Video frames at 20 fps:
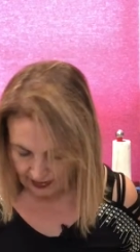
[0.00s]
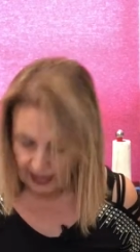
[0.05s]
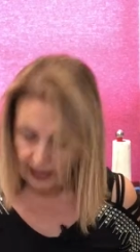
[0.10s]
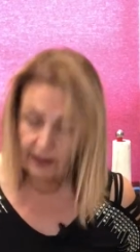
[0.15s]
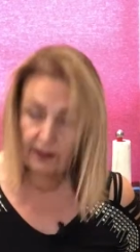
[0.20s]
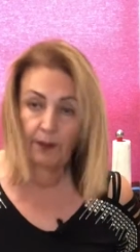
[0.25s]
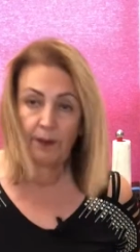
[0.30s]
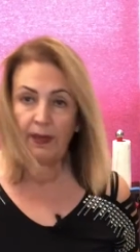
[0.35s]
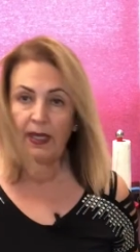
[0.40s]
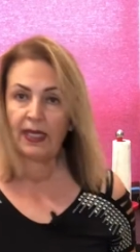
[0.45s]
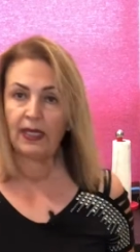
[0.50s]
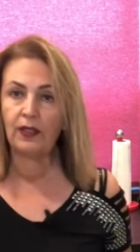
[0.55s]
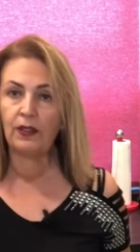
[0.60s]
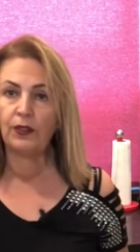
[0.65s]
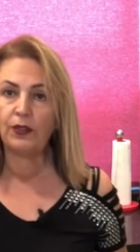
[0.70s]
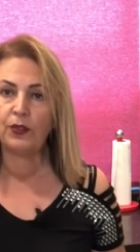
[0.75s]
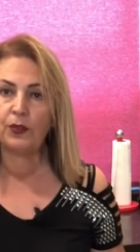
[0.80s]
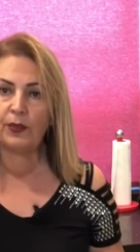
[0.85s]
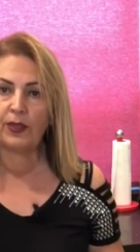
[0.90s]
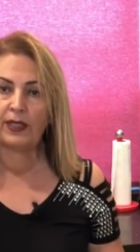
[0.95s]
the mango,
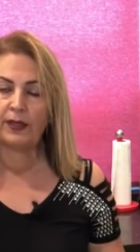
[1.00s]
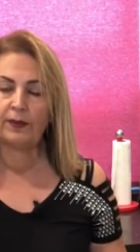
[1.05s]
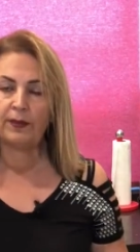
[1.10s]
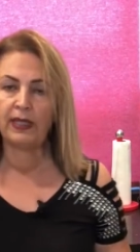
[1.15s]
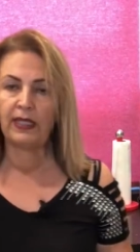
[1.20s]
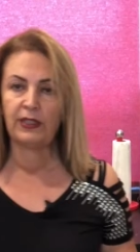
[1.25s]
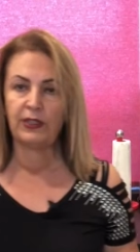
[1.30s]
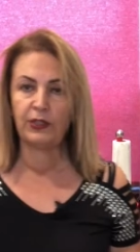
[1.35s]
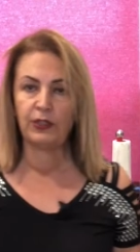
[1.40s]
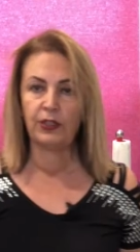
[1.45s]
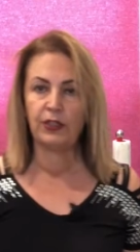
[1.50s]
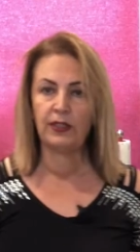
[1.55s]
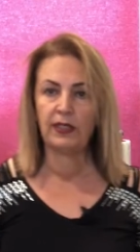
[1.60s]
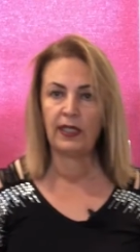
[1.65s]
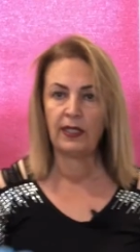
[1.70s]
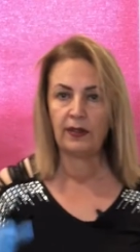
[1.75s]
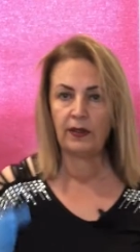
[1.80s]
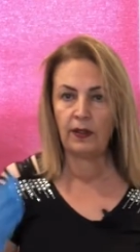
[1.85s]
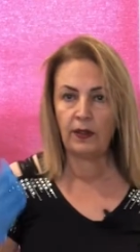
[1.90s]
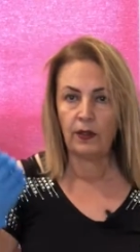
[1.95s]
you want to make sure
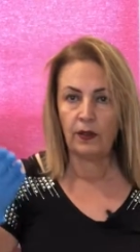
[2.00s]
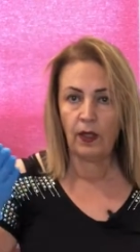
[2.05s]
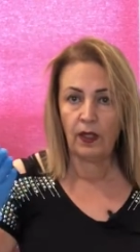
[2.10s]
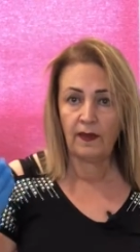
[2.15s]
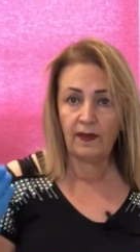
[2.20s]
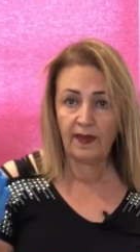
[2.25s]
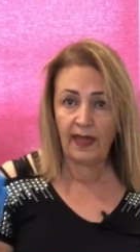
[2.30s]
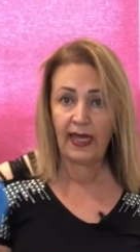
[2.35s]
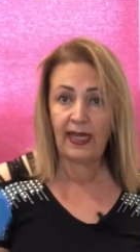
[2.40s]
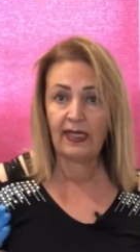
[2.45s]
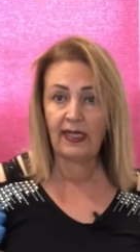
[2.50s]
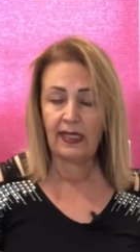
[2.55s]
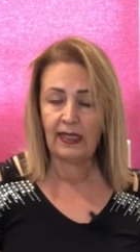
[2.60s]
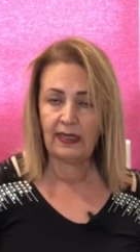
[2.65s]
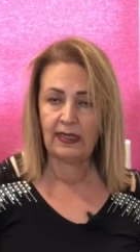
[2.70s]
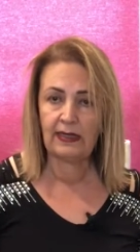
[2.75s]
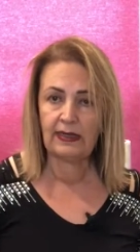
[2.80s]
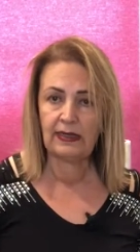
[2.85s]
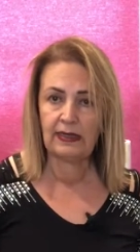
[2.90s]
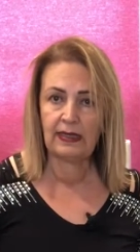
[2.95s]
that that in
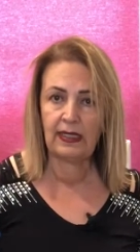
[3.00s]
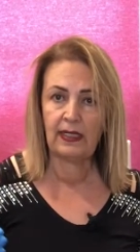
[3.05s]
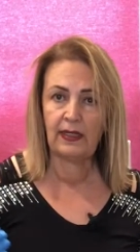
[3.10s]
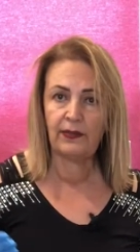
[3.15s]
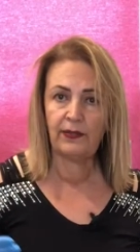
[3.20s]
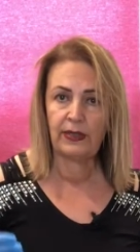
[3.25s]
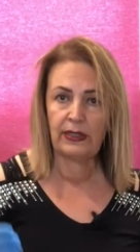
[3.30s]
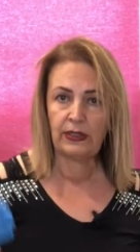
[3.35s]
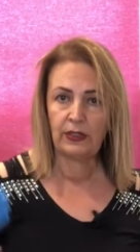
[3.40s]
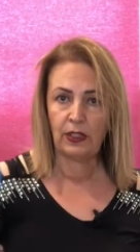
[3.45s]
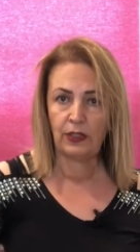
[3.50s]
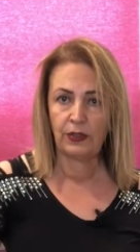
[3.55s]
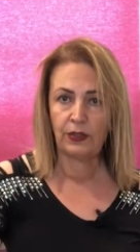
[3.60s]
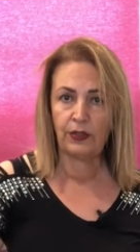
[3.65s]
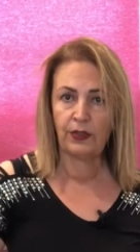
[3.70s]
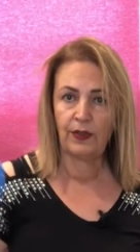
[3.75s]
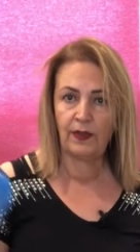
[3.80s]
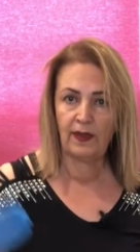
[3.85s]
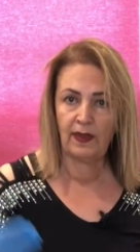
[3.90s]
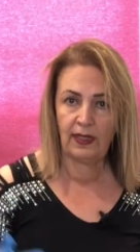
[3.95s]
itself is
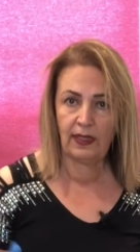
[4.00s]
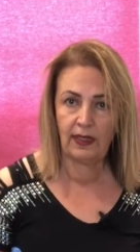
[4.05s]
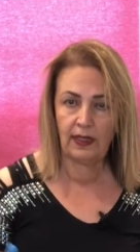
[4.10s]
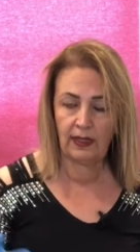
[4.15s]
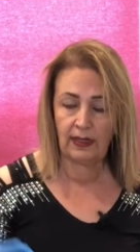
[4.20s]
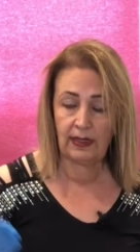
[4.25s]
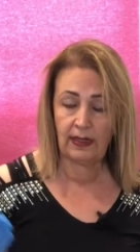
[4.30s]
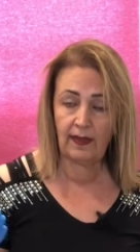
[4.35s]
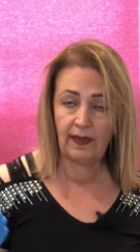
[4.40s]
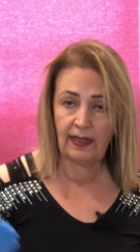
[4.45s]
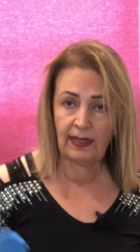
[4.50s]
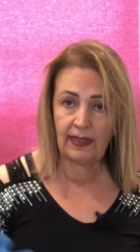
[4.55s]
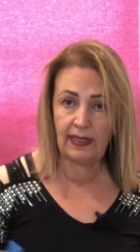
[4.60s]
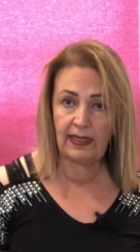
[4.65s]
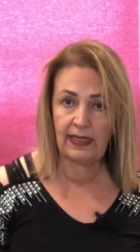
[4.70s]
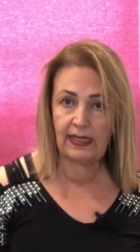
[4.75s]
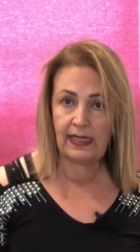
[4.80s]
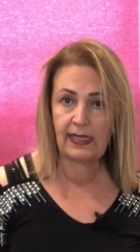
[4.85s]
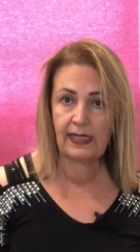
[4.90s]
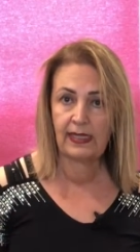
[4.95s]
also
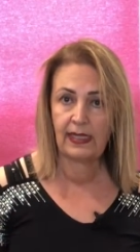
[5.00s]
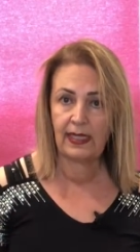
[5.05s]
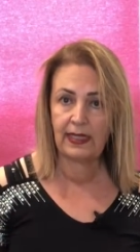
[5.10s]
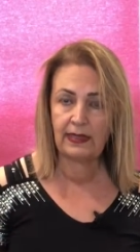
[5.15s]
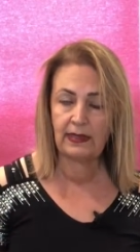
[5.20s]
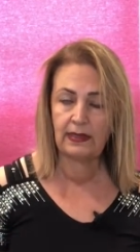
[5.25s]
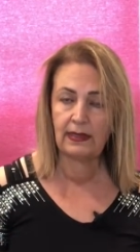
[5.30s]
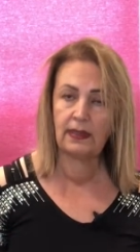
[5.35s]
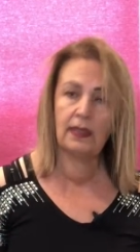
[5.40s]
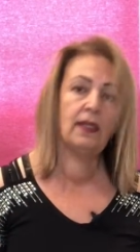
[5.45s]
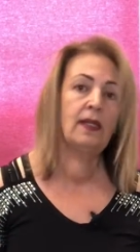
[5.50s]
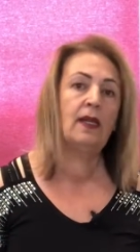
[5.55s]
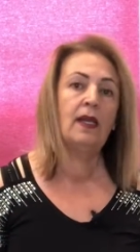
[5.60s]
thinly sliced.